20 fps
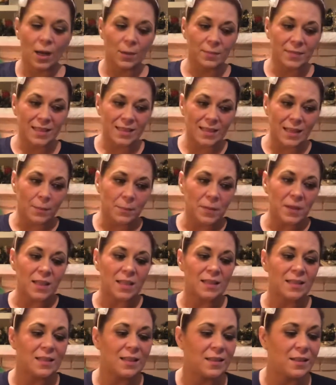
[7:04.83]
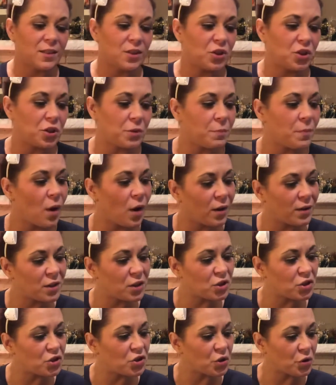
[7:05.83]
stepping into the
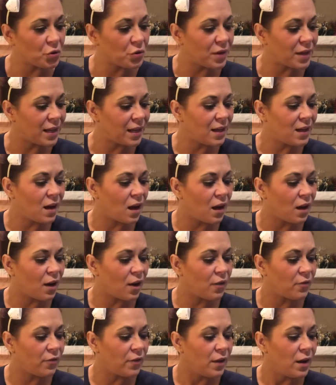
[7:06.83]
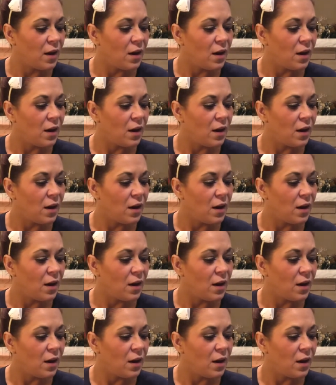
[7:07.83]
shamanic journey of